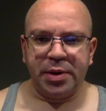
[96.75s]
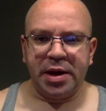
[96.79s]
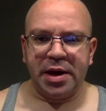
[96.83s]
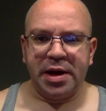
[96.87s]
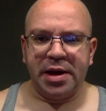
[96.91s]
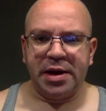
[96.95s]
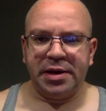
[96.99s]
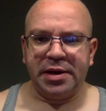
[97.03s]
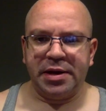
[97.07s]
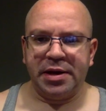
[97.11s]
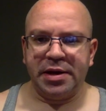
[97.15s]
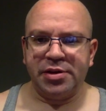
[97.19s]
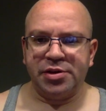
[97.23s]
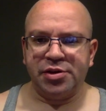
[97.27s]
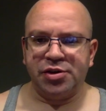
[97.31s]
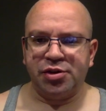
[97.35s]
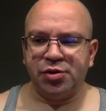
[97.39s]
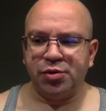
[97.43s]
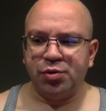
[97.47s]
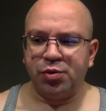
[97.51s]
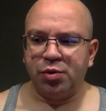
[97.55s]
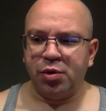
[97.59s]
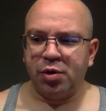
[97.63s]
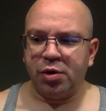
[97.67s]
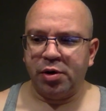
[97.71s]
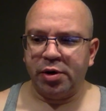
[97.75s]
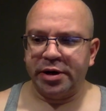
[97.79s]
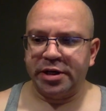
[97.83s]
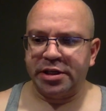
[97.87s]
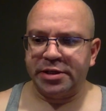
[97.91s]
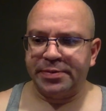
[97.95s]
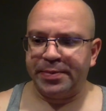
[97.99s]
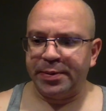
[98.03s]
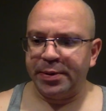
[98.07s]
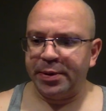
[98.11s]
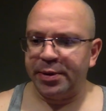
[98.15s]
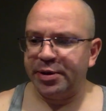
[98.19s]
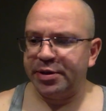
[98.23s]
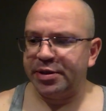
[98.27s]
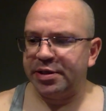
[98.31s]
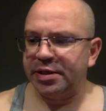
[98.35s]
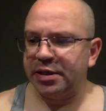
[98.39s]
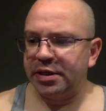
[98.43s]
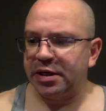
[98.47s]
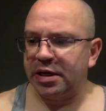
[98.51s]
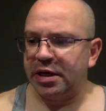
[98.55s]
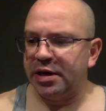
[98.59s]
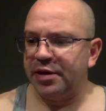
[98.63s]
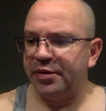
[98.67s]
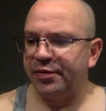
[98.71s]
and as you are experiencing
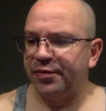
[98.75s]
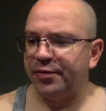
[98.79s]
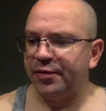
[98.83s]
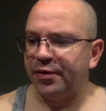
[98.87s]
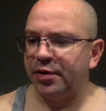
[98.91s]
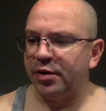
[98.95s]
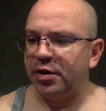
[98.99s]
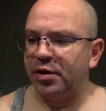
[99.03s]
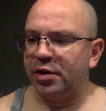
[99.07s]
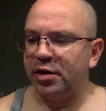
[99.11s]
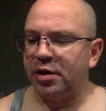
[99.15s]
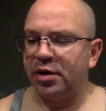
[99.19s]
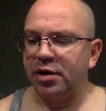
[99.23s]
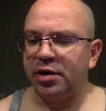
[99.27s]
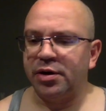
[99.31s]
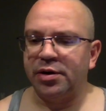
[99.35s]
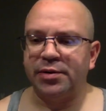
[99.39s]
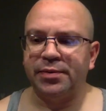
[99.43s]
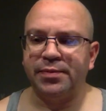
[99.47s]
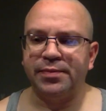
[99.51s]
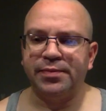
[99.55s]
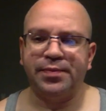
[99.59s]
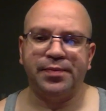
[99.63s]
life, uh,